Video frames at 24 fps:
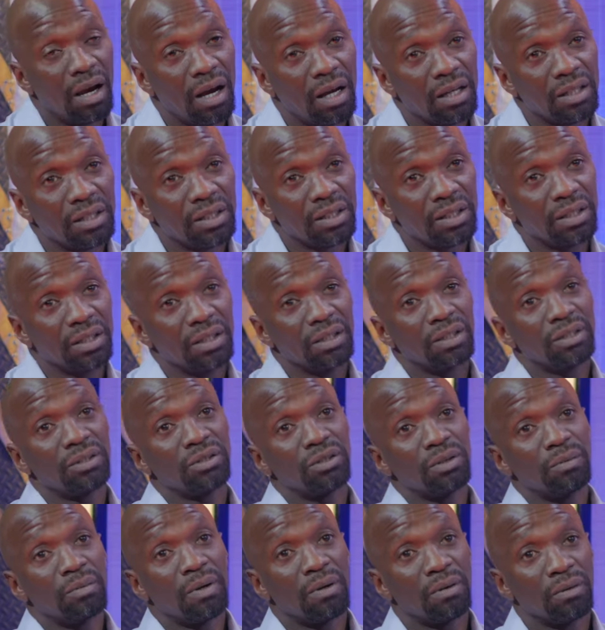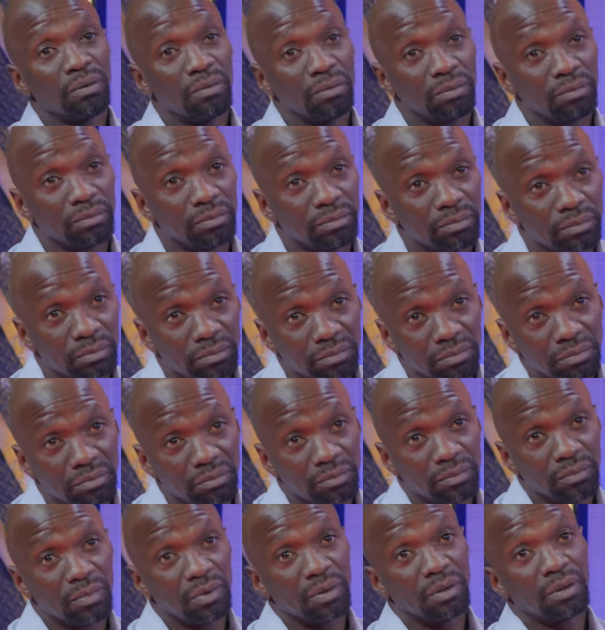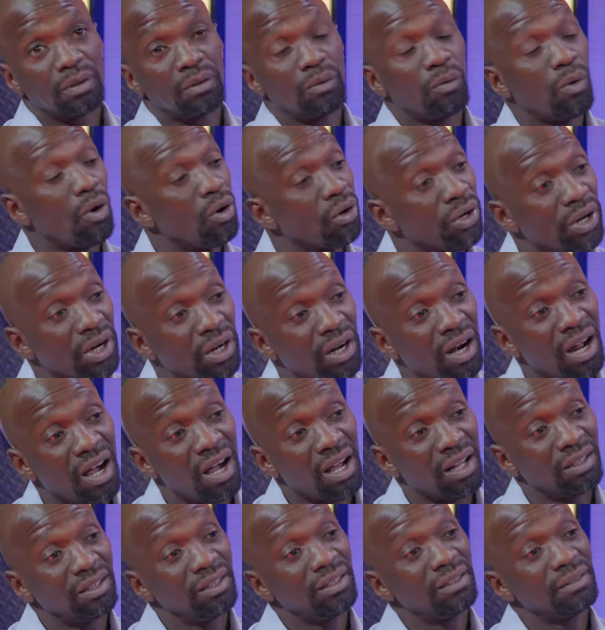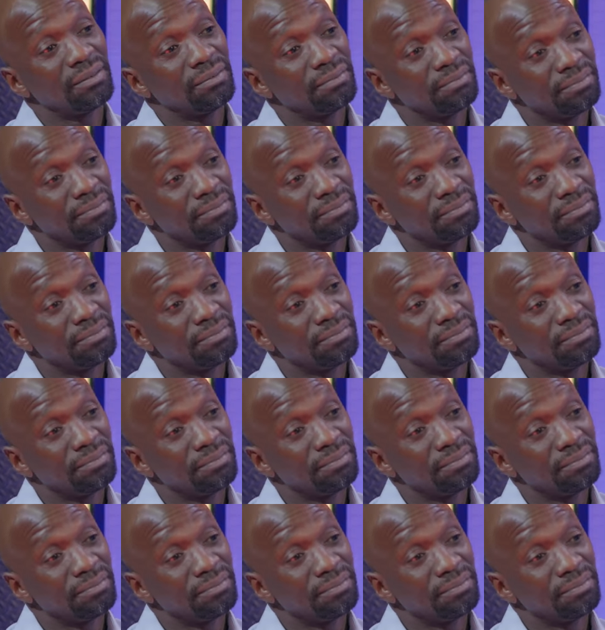I think it's about working hard.